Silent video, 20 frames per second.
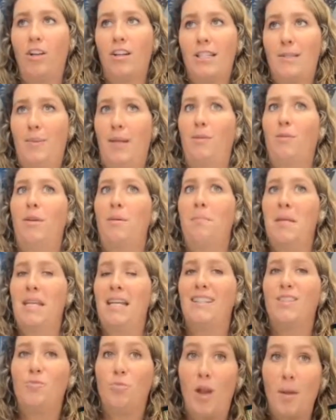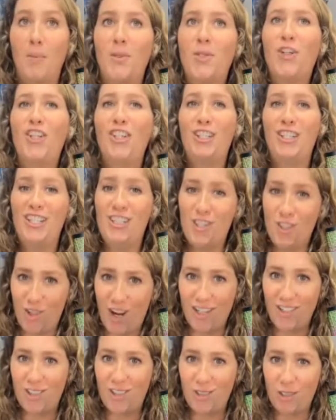I'll explain what it means, reputable
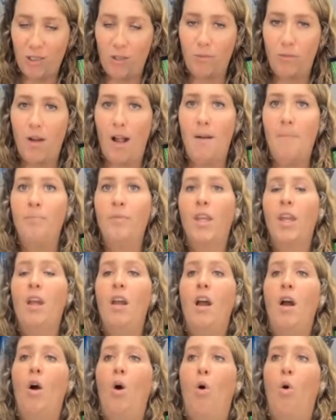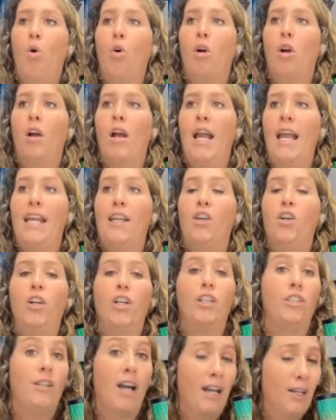instructor to learn from or a
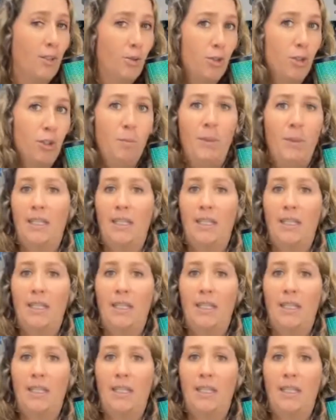good gun group.